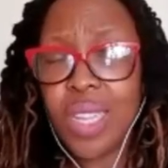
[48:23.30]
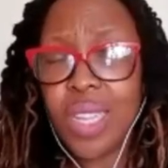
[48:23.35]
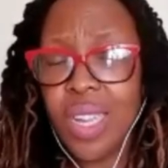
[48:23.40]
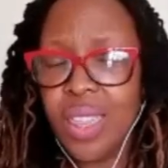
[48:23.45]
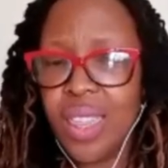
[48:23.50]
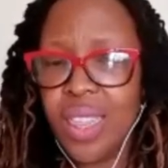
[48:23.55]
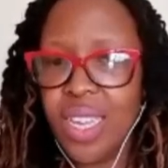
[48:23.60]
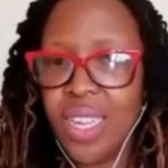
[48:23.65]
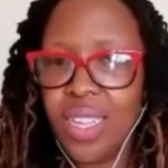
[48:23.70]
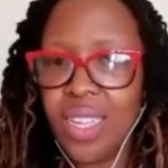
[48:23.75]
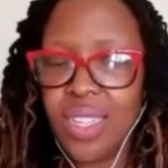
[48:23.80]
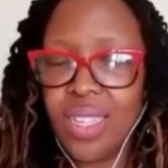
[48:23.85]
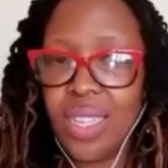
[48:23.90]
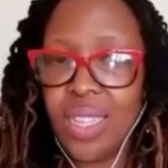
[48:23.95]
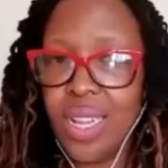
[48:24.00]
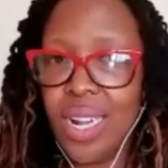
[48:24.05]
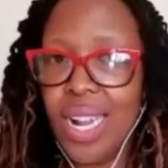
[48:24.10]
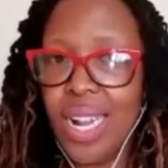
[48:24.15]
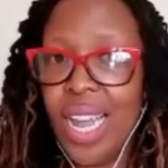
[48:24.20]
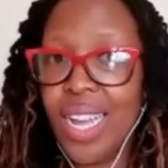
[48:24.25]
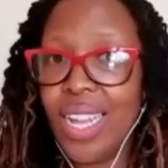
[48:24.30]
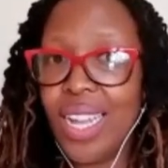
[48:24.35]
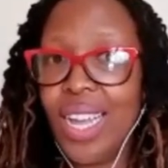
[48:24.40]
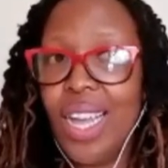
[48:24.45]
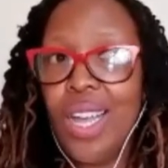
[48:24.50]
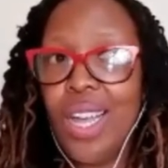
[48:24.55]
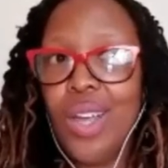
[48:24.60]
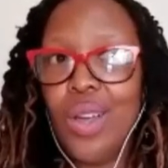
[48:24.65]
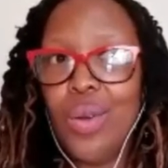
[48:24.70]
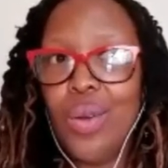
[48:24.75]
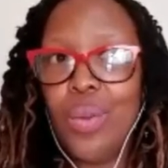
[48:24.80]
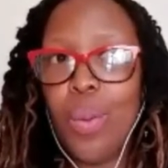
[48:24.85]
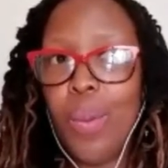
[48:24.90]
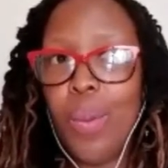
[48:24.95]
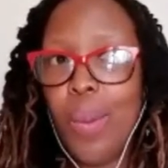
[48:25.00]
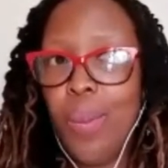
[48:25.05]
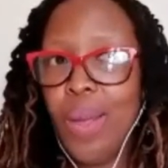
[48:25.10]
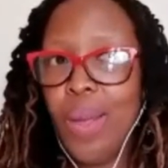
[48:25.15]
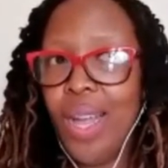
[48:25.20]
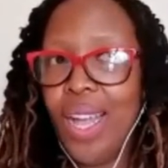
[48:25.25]
things, like,
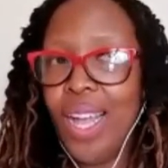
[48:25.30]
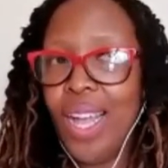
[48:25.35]
remember